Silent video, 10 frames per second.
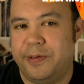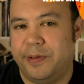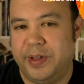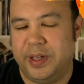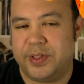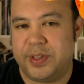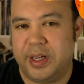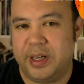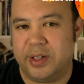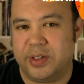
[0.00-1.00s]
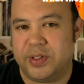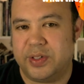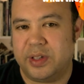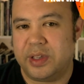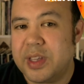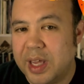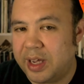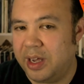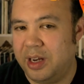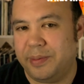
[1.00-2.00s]
of these things,
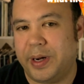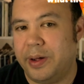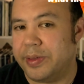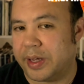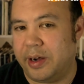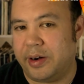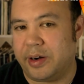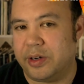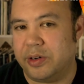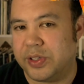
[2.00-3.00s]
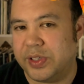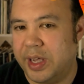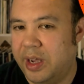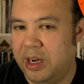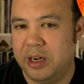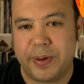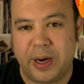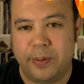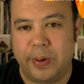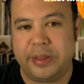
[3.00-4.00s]
thinking about the characters, thinking
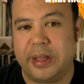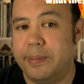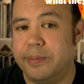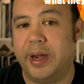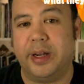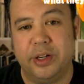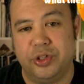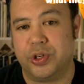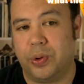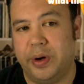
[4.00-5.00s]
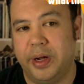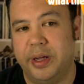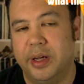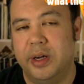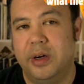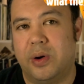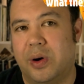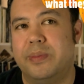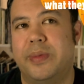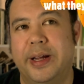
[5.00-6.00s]
about what they might enjoy
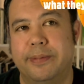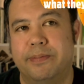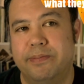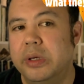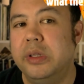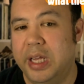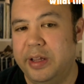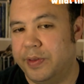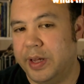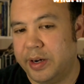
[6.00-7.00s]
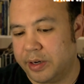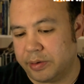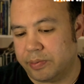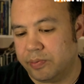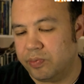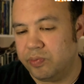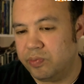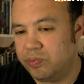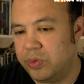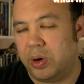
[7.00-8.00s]
or might believe they're,
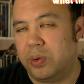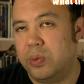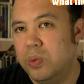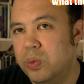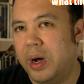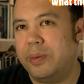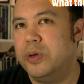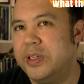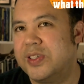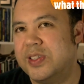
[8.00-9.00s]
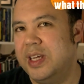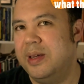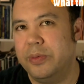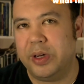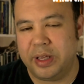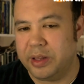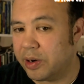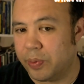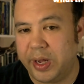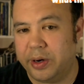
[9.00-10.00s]
what would seem within
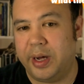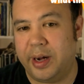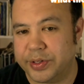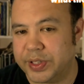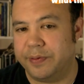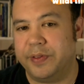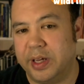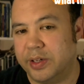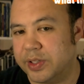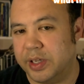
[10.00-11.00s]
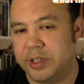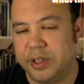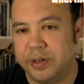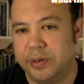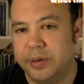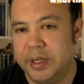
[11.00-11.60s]
their wheelhouse of things to do.